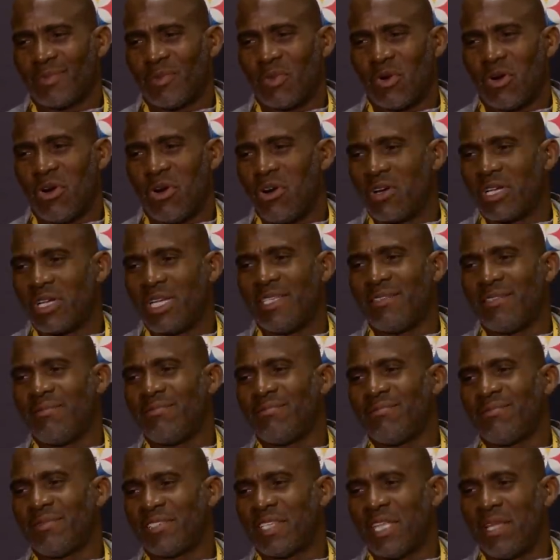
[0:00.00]
We're all
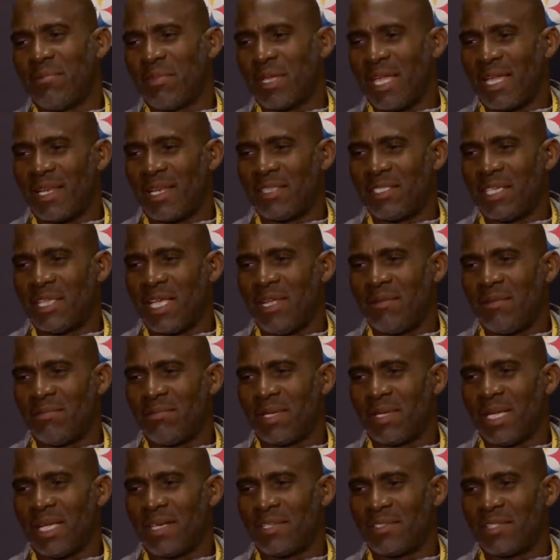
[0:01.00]
getting the same kind of tape,
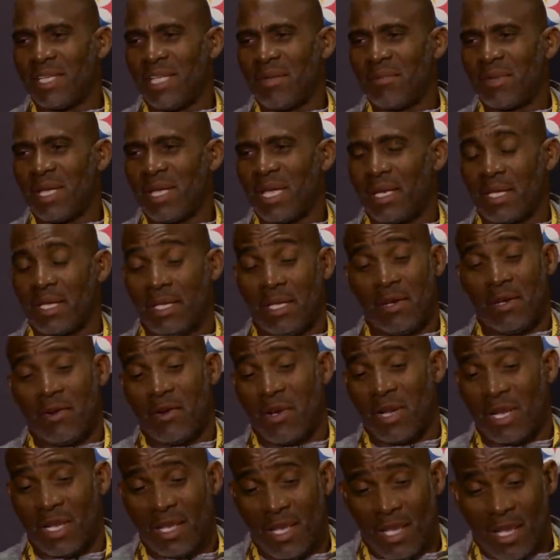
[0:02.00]
got the same kind of gear
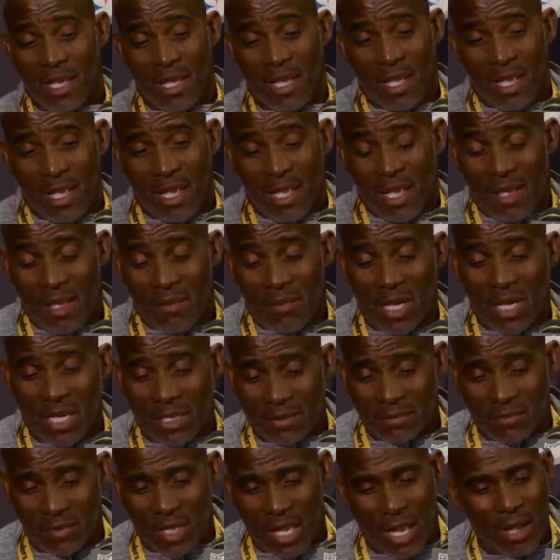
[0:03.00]
on.
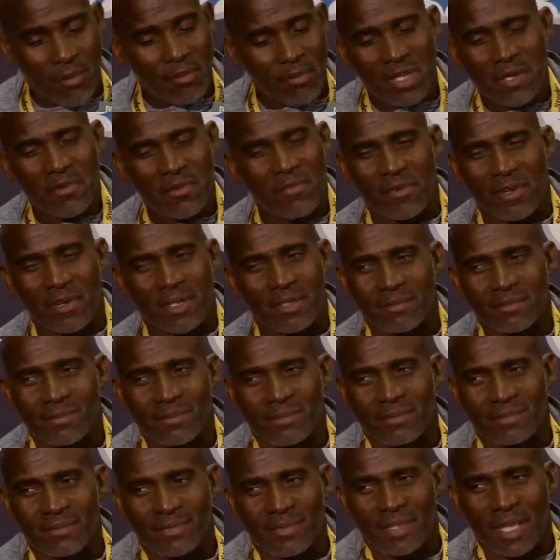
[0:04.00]
But I'm different,
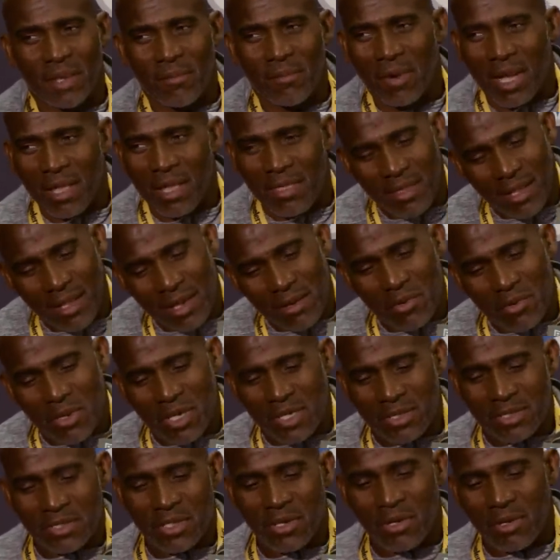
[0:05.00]
and my thing
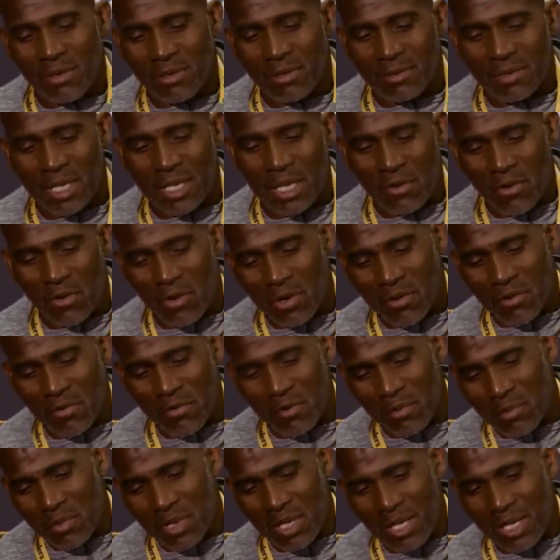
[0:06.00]
was, so in order
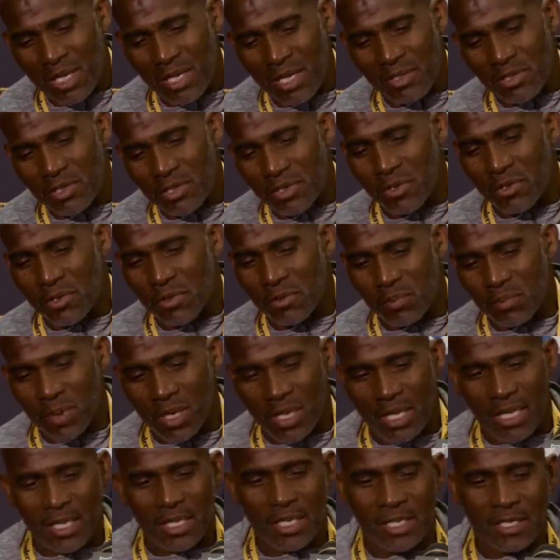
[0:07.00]
for me to
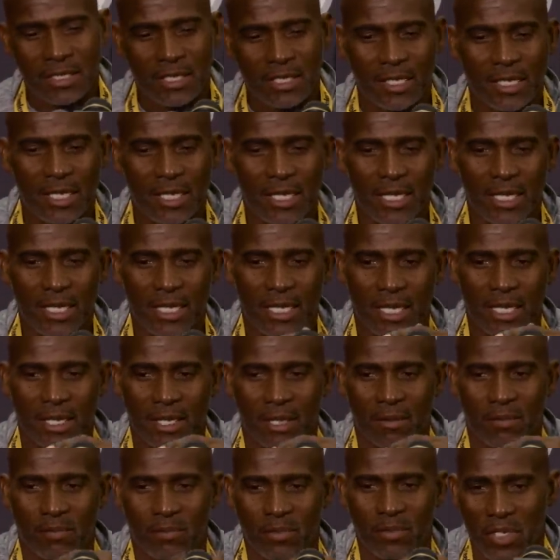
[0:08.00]
play in this league and
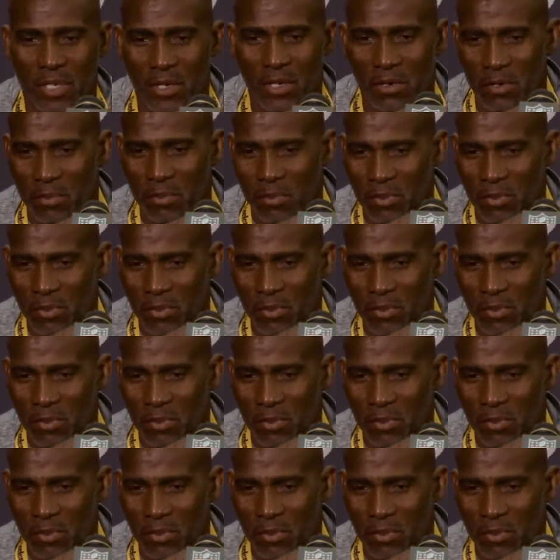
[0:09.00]
to